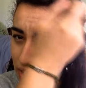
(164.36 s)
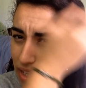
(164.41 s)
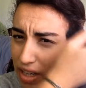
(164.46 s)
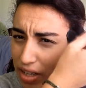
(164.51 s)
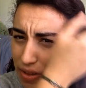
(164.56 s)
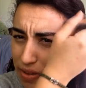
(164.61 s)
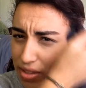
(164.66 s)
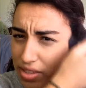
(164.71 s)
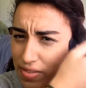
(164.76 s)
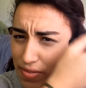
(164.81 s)
I
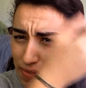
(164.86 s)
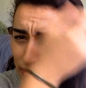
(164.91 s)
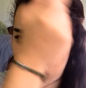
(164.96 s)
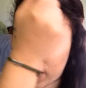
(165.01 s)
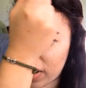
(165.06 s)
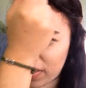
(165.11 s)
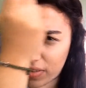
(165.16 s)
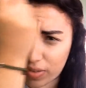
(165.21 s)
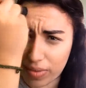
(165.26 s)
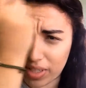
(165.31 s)
know it's
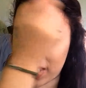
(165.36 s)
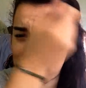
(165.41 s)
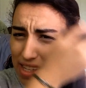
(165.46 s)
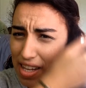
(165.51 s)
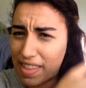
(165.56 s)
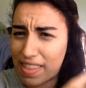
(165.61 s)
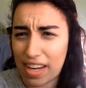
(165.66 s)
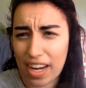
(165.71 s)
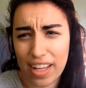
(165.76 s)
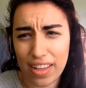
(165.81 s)
funny for me to
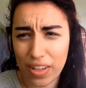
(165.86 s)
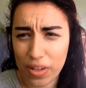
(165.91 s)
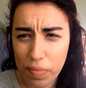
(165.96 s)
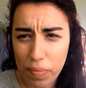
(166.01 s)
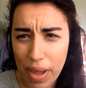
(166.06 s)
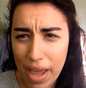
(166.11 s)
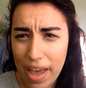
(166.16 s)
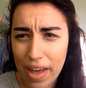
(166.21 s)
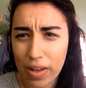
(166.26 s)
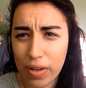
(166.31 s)
say that I look
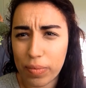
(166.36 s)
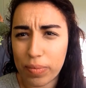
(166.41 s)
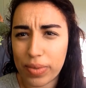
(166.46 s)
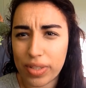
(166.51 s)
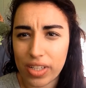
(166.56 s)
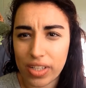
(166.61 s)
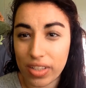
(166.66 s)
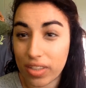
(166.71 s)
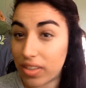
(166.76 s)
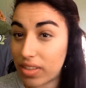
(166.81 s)
pale,
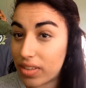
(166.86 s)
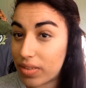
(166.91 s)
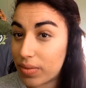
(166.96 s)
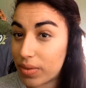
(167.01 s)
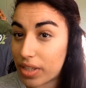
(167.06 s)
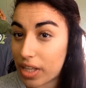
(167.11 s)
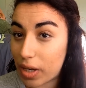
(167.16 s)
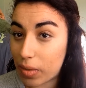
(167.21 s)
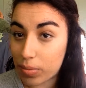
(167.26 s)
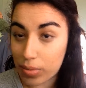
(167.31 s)
but
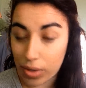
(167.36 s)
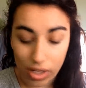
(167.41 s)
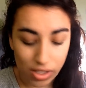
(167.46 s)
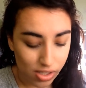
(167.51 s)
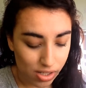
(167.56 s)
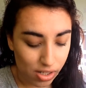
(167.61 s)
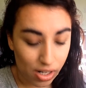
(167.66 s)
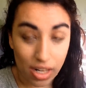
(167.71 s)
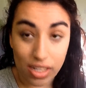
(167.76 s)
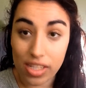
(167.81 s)
without
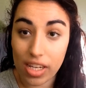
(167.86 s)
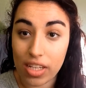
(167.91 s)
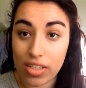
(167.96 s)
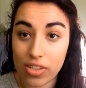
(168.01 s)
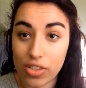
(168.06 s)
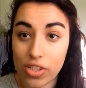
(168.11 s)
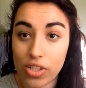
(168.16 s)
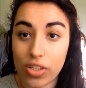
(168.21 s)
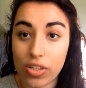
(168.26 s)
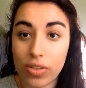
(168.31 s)
bronzer I
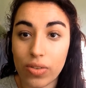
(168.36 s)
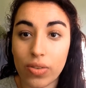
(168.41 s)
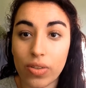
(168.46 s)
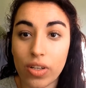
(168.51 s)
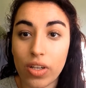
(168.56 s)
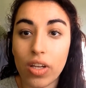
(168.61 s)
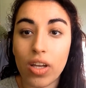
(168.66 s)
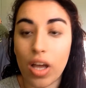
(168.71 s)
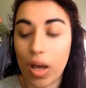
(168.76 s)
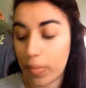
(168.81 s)
tend to.
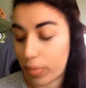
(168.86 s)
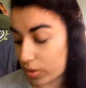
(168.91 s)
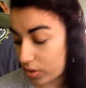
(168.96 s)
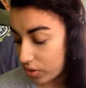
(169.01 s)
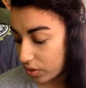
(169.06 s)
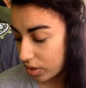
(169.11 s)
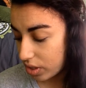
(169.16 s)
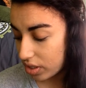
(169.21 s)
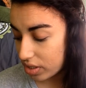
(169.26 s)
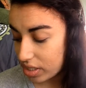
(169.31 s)
I'm
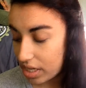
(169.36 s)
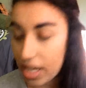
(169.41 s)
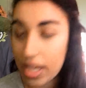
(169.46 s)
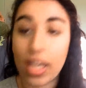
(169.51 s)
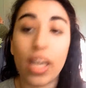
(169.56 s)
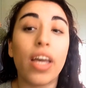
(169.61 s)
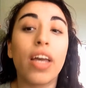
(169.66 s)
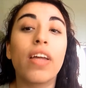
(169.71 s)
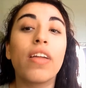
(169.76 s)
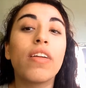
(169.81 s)
also going to take
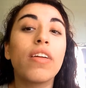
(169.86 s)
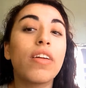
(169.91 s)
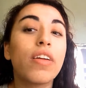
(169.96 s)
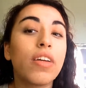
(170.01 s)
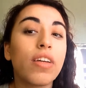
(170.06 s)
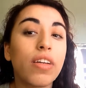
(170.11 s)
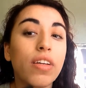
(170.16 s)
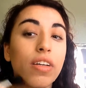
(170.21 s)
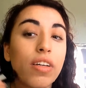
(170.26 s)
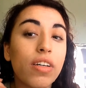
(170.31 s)
it
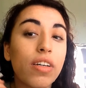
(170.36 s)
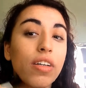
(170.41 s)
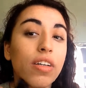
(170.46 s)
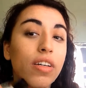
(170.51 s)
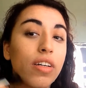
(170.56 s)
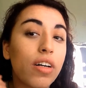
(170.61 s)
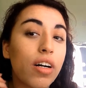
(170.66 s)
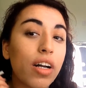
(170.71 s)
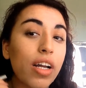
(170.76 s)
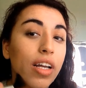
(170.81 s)

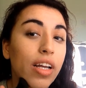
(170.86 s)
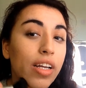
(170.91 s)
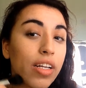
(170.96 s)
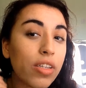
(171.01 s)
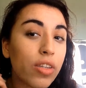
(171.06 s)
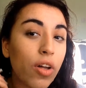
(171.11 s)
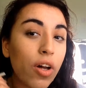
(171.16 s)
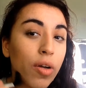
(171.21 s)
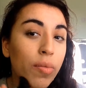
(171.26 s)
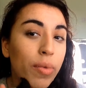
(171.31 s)

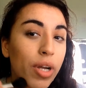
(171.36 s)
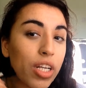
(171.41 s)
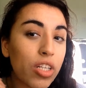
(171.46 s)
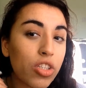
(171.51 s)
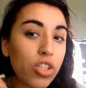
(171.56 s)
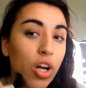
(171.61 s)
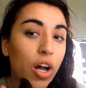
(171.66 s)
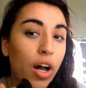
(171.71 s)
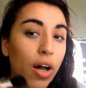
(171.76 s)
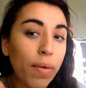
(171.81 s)
along my
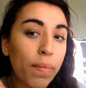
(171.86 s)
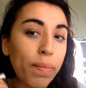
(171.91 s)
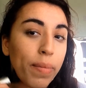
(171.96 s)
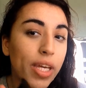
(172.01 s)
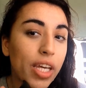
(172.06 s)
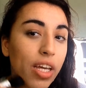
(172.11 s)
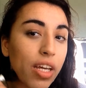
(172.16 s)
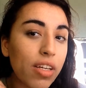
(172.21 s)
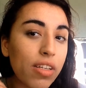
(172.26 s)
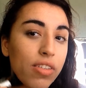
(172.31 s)
jaw
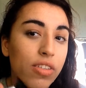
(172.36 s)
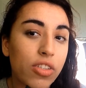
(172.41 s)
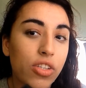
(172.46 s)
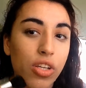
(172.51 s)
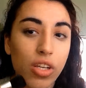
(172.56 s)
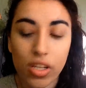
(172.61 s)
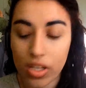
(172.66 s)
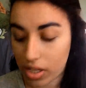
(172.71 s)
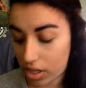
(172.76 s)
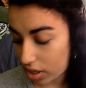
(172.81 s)
because
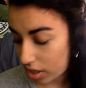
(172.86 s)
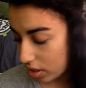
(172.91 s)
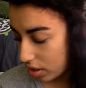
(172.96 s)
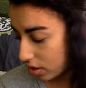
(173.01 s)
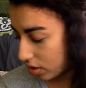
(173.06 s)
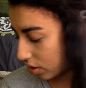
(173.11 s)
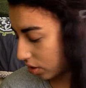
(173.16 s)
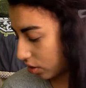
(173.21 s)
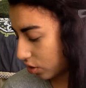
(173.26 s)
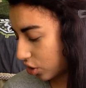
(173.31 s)

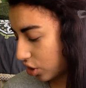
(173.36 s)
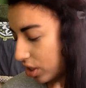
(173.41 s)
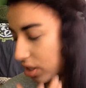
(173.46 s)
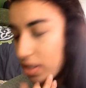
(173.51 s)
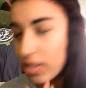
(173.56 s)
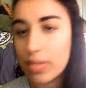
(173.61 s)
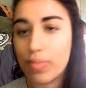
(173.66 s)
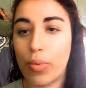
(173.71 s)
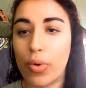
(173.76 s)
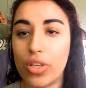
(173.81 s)
her chin
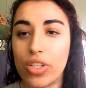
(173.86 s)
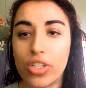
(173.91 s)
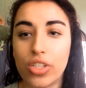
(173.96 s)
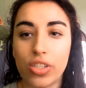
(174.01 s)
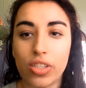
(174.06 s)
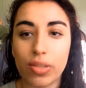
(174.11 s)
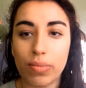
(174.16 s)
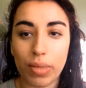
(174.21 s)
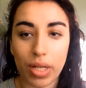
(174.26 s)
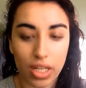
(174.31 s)
is
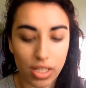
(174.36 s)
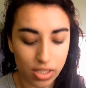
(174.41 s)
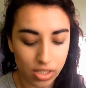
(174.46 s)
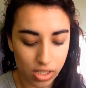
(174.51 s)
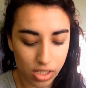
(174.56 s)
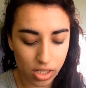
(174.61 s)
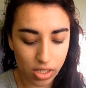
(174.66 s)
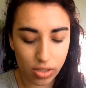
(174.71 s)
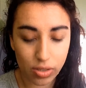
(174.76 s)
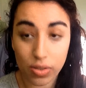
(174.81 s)
pointier than mine
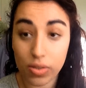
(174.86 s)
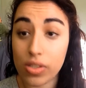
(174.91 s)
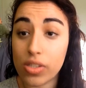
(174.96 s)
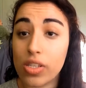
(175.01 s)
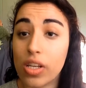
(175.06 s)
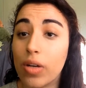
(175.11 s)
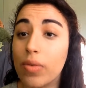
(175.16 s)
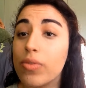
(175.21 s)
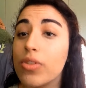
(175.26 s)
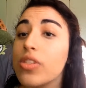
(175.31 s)
too,
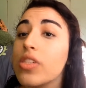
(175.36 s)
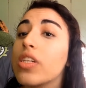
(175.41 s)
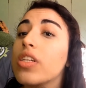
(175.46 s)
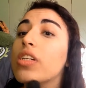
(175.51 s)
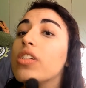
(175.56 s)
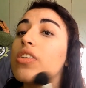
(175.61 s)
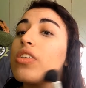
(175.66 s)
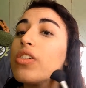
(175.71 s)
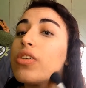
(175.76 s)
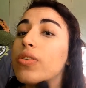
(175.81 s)
so I'm just going
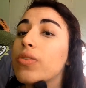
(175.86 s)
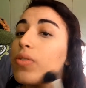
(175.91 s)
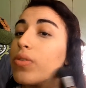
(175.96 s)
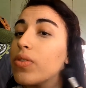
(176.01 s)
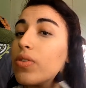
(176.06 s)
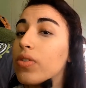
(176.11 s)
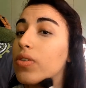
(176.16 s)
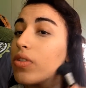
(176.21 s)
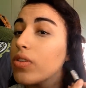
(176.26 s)
to do